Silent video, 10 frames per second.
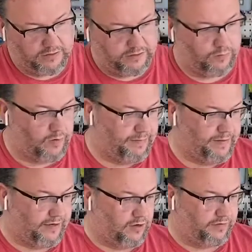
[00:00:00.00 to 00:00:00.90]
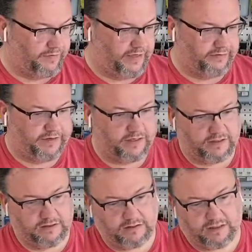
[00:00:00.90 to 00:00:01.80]
to wipe that off and give it a
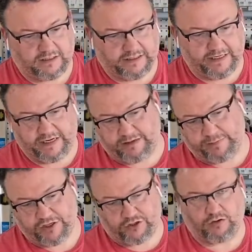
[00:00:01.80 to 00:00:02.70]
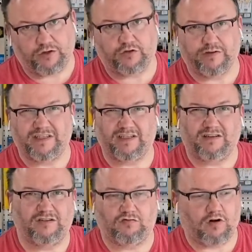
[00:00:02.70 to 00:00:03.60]
cleaning and make sure all the grease
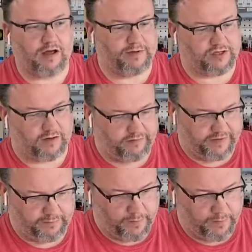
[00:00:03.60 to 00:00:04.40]
and grime is off of it.